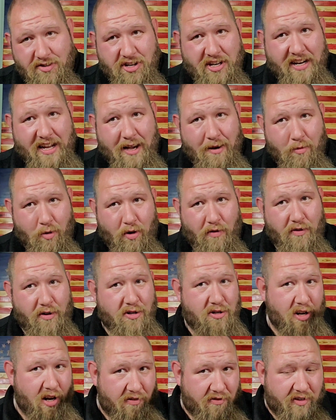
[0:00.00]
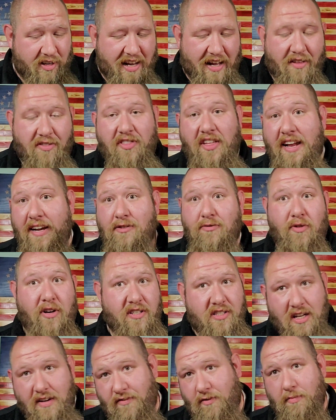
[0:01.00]
to have to check out more of your stuff now. Thanks,
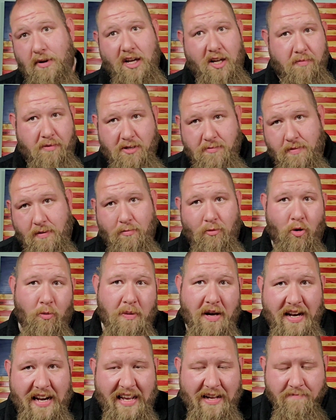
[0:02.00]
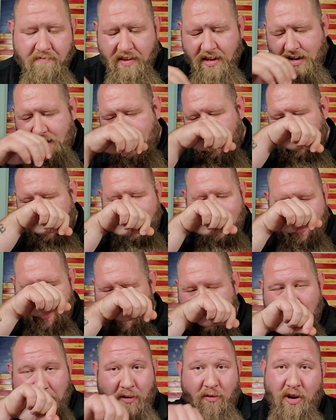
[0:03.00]
Rusty, for making me spend more money.
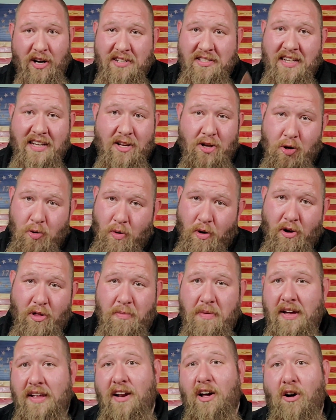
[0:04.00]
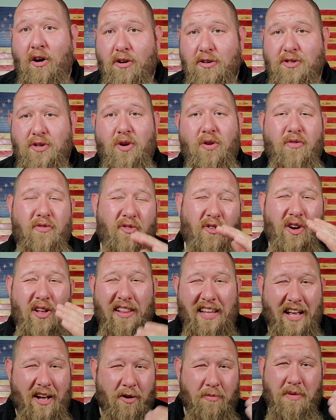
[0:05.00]
But Rusty, you are the man also for
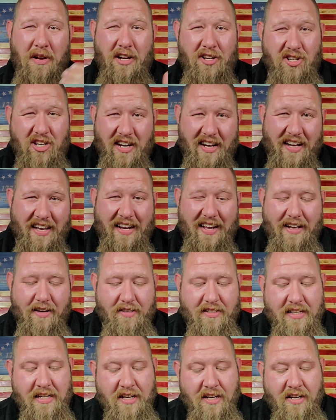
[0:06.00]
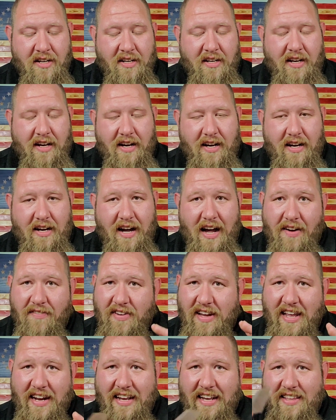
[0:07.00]
allowing me to check it out.
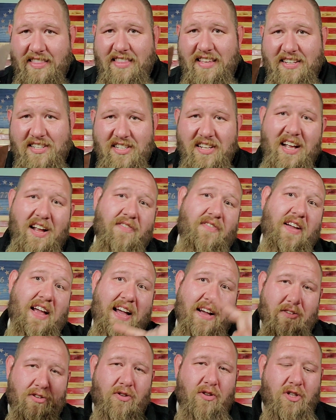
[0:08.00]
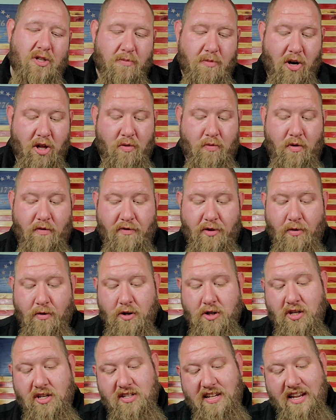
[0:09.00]
I've got to get this knife out to some other
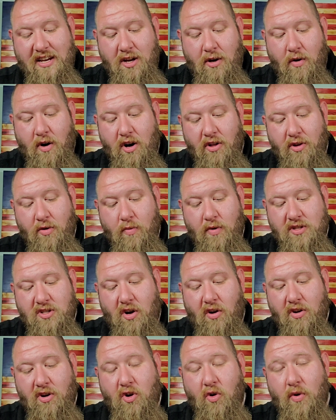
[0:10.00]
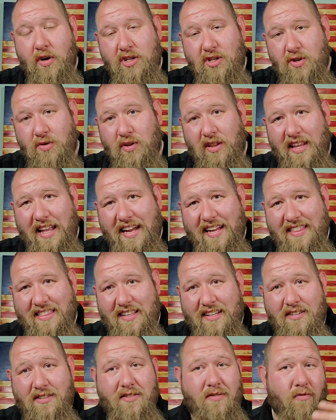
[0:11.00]
reviewers because I know other ones are going to
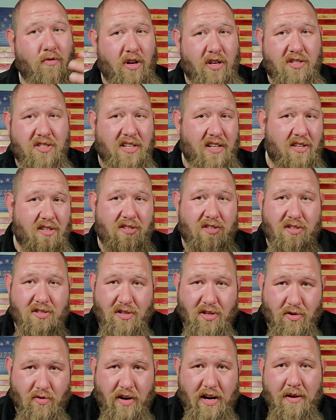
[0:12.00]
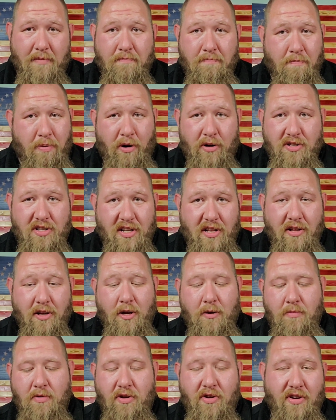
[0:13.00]
like this. Rusty is just a great person in
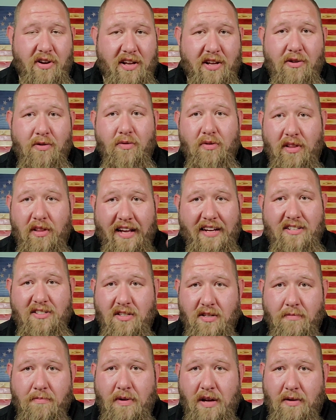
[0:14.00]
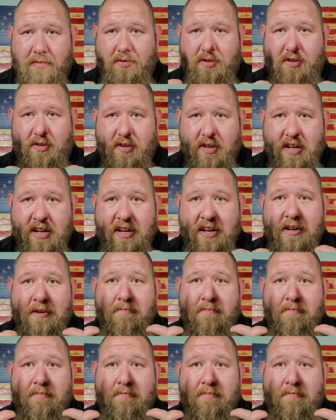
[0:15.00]
the community who likes to be able to